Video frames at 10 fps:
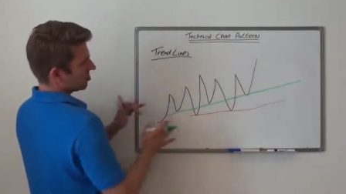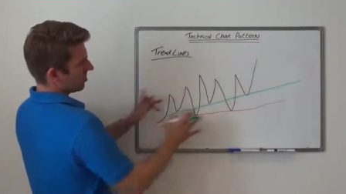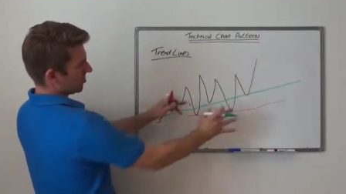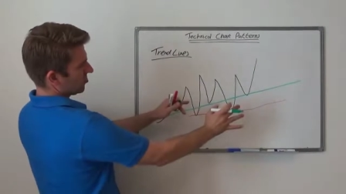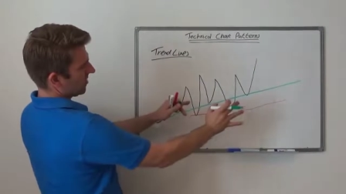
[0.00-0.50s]

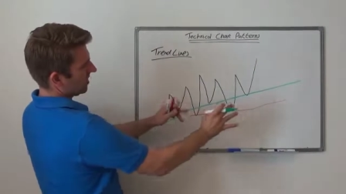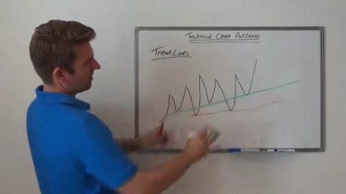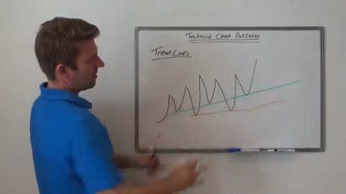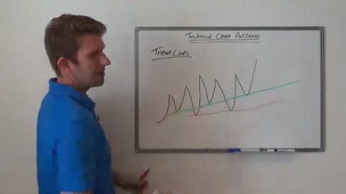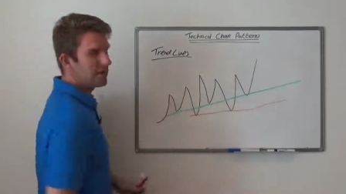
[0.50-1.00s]
your uptrend
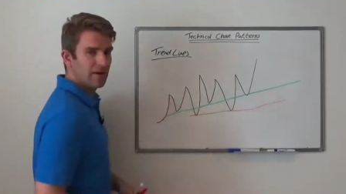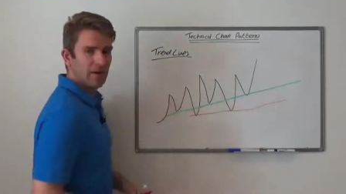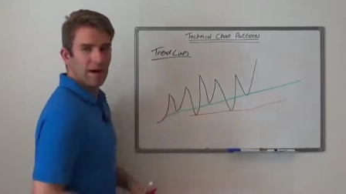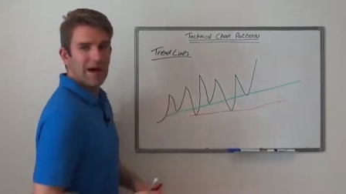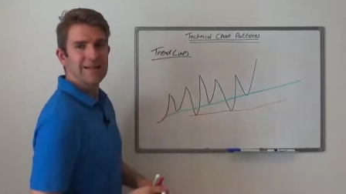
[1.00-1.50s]
line.
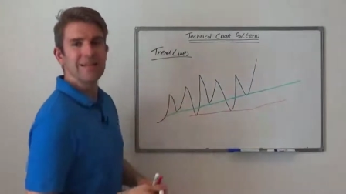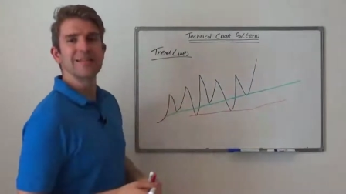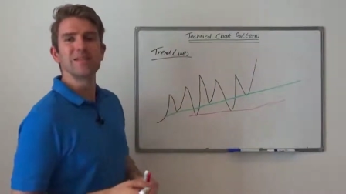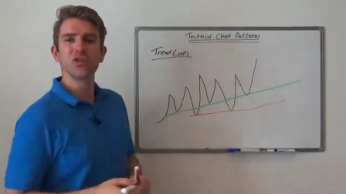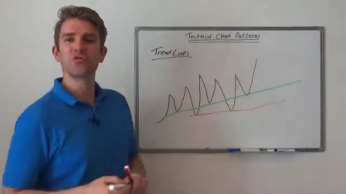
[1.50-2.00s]
And
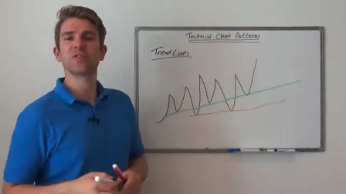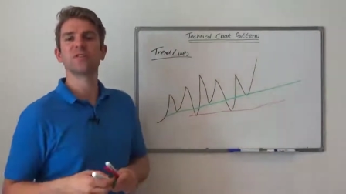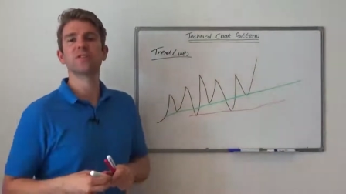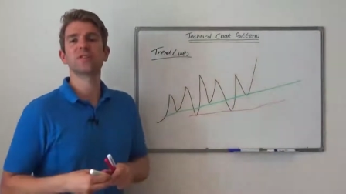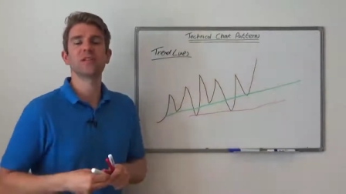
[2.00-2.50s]
it's
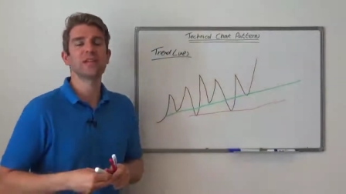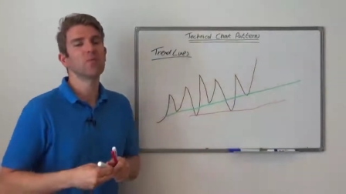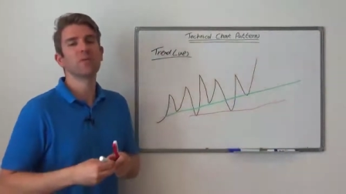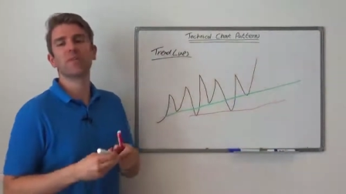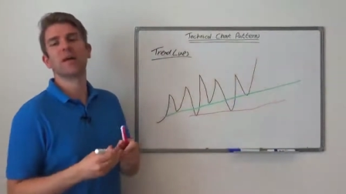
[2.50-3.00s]
interesting to see,
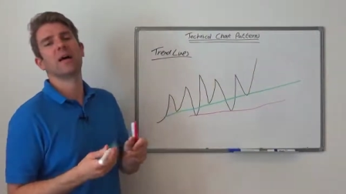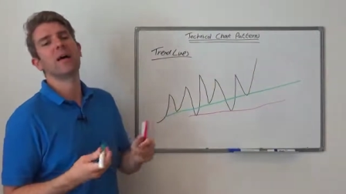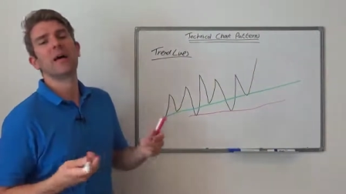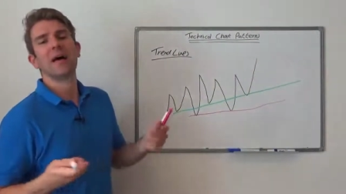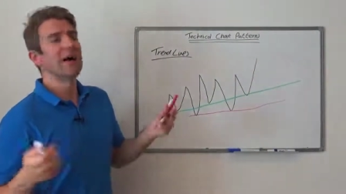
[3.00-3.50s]

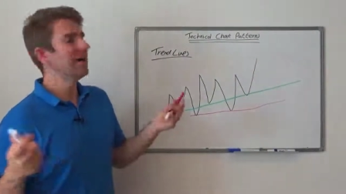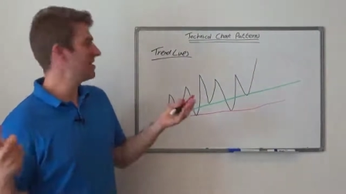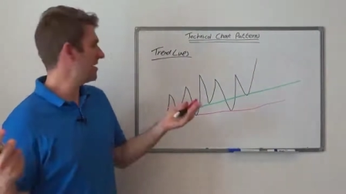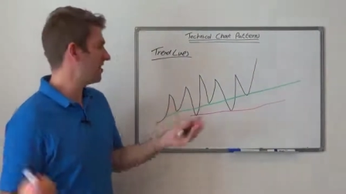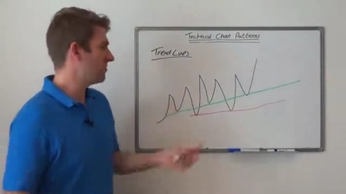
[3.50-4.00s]
as
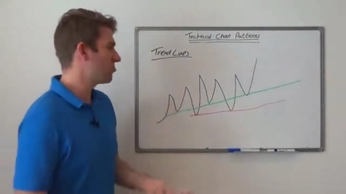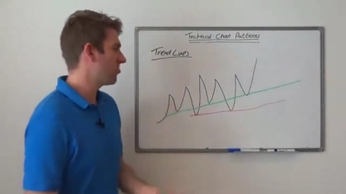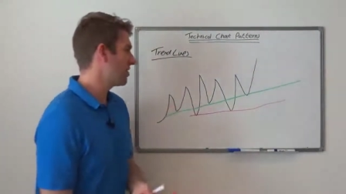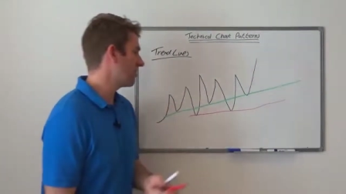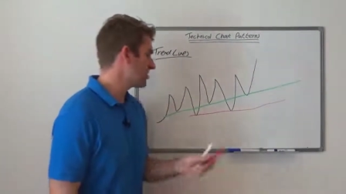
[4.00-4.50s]
anything in
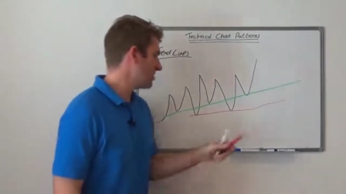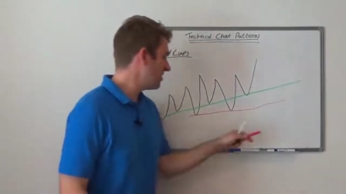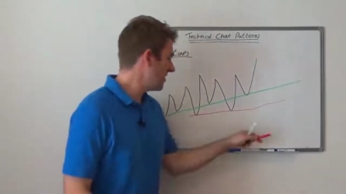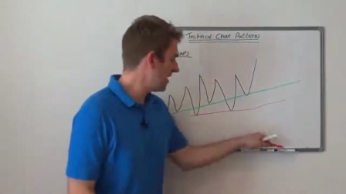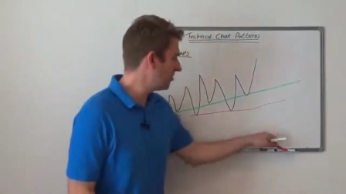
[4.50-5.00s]
trading, guys,
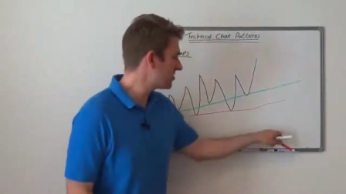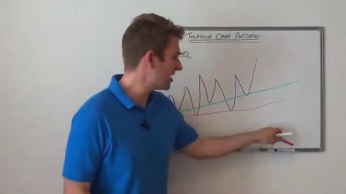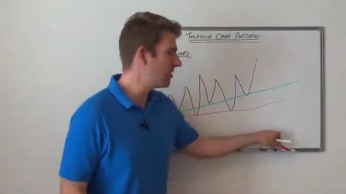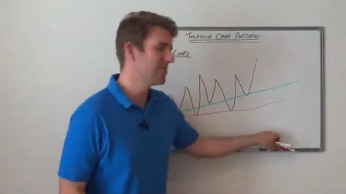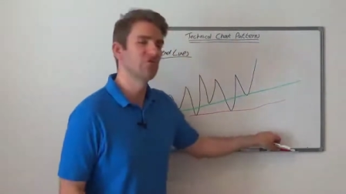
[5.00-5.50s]
don't let anyone
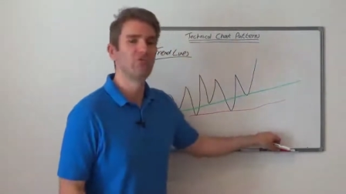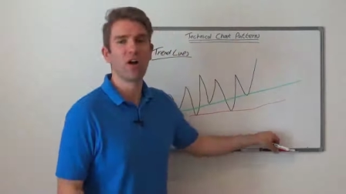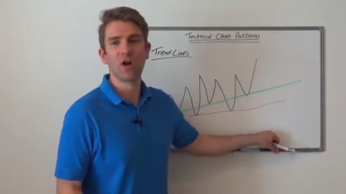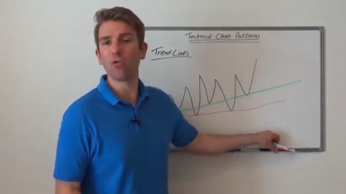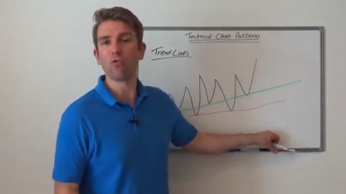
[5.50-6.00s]
tell you there's a
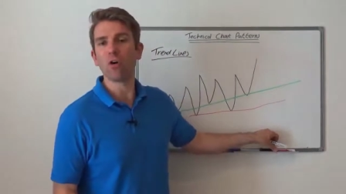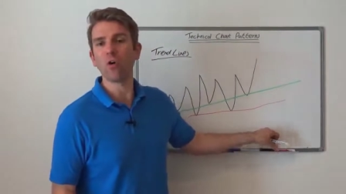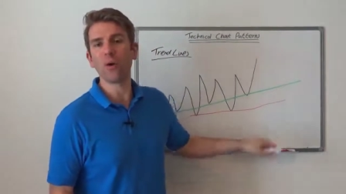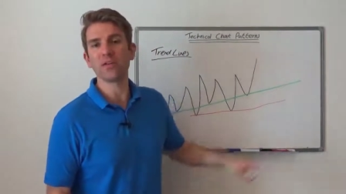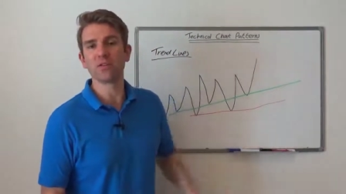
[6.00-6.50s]
right or
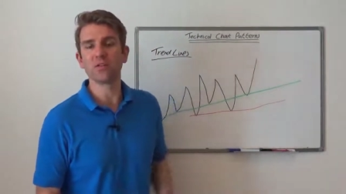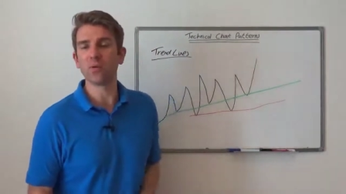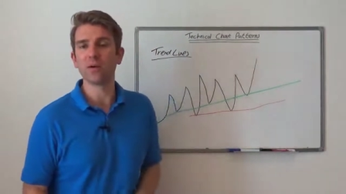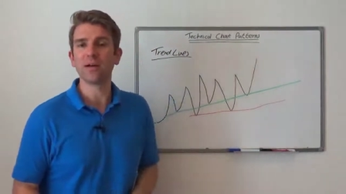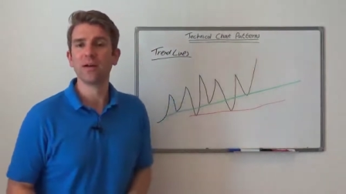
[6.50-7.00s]
wrong way to
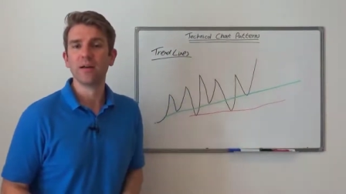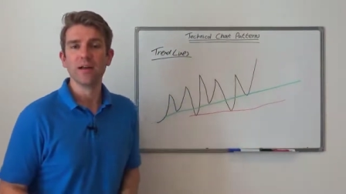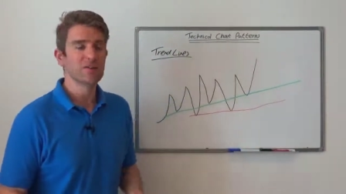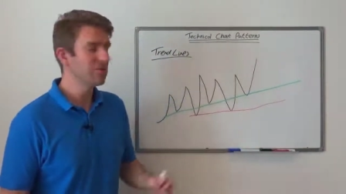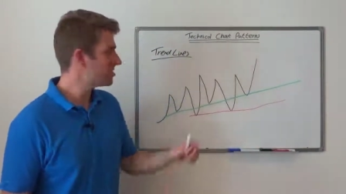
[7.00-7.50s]
do it.
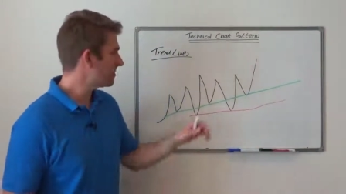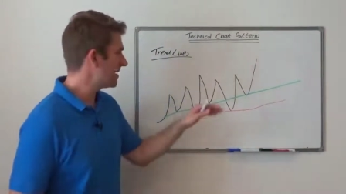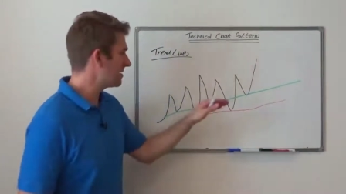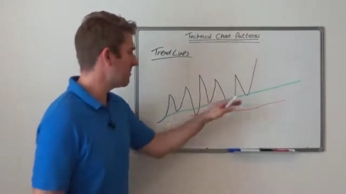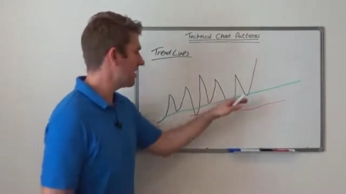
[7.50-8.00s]
If someone's
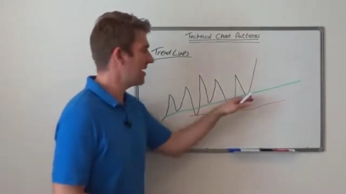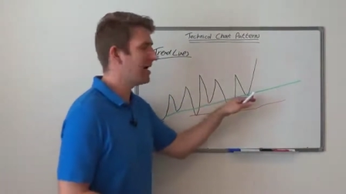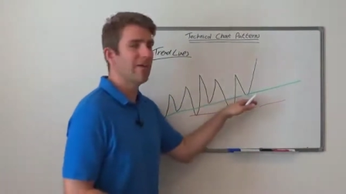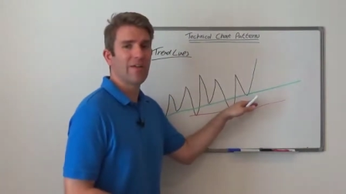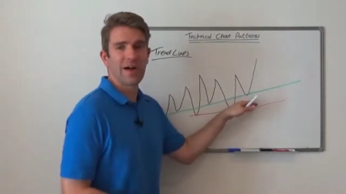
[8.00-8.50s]
making money
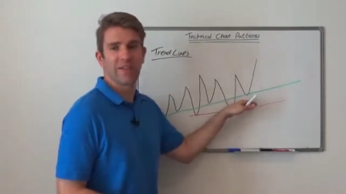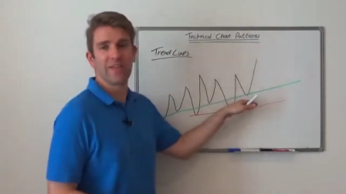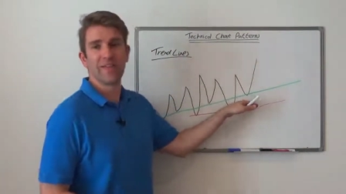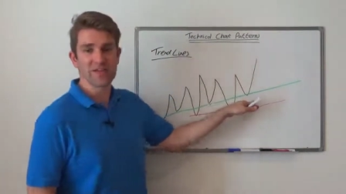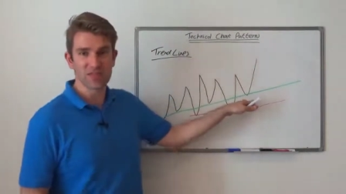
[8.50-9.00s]
out of that,
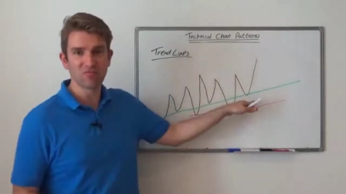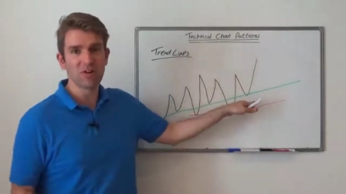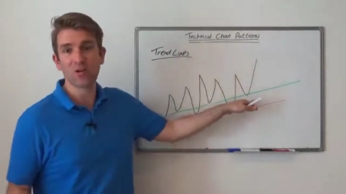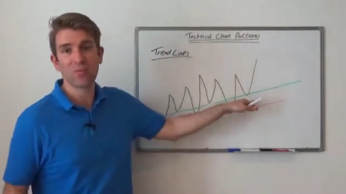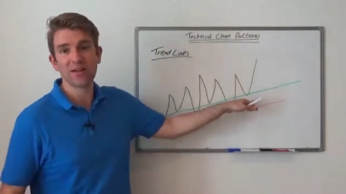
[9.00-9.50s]
then that's the
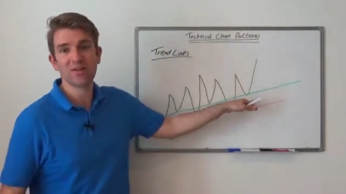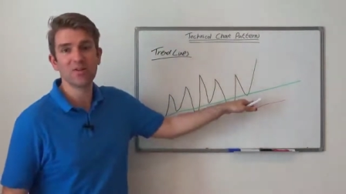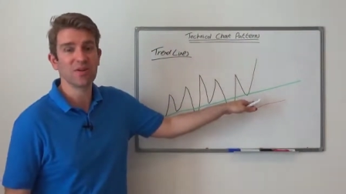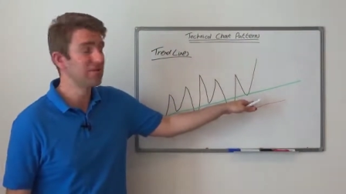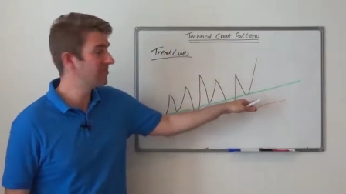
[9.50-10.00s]
right way to
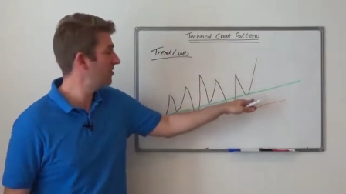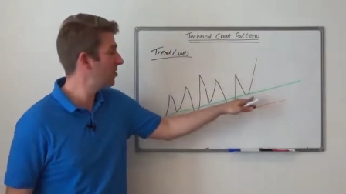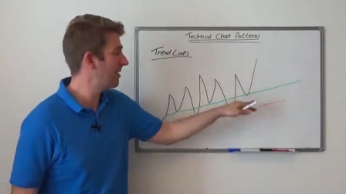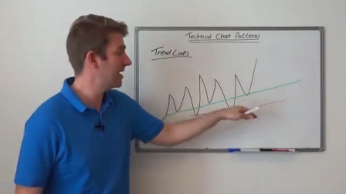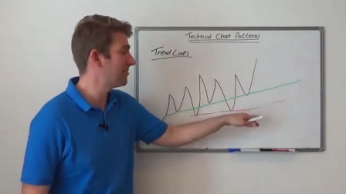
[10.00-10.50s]
do it. If they're
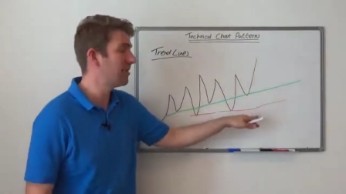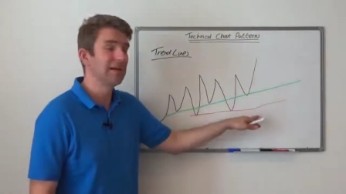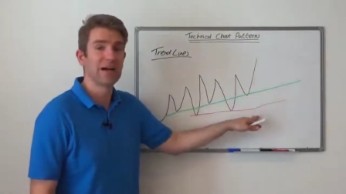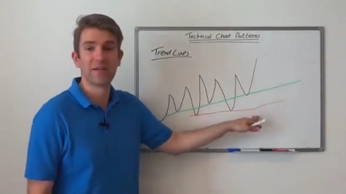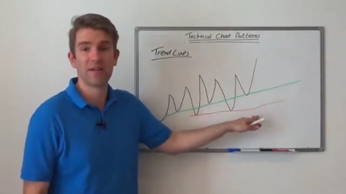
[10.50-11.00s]
not making
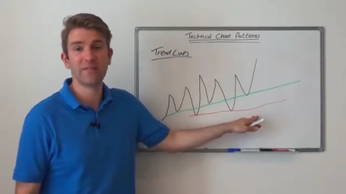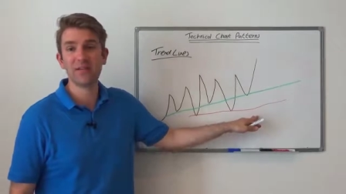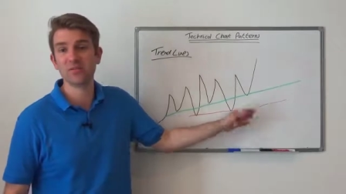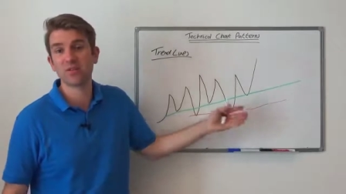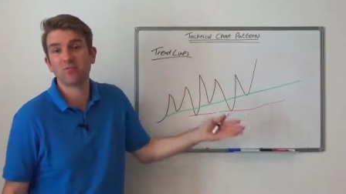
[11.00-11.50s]
money out of that, then
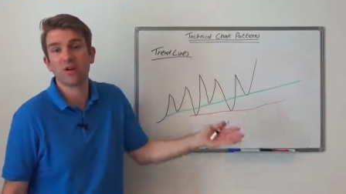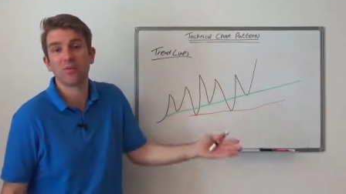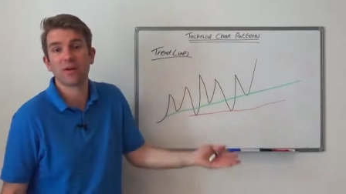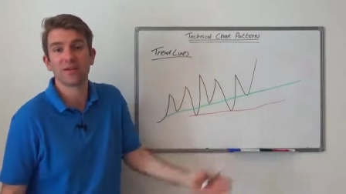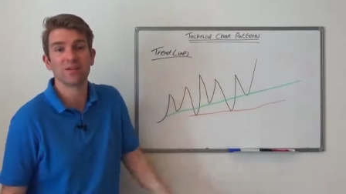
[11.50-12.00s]
it's not the right
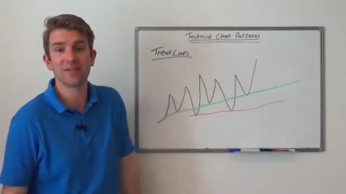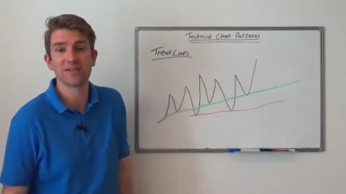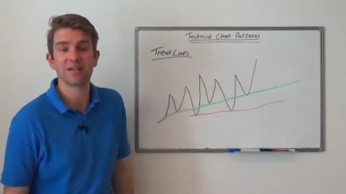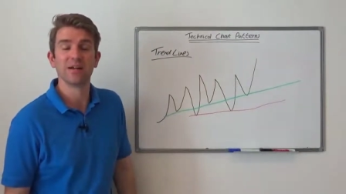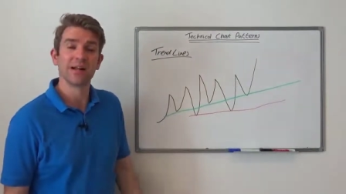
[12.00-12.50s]
way to do it,
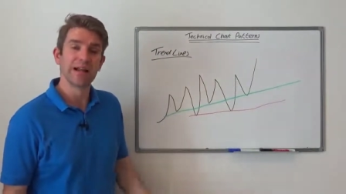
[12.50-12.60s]
is it?